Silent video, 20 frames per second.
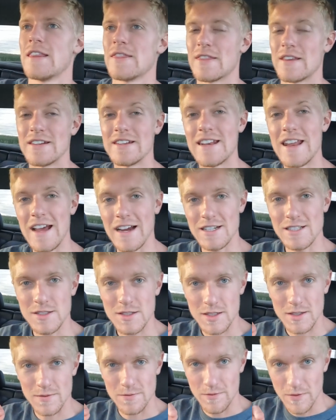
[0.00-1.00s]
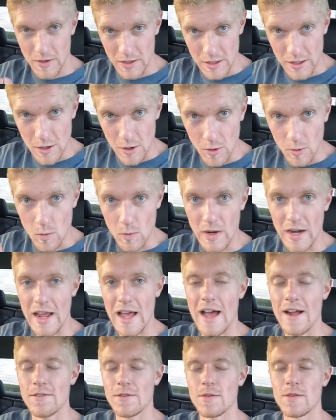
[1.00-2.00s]
The next video right
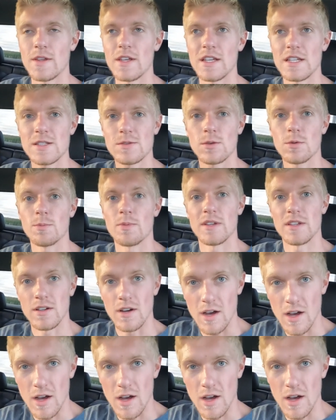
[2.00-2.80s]
after this will be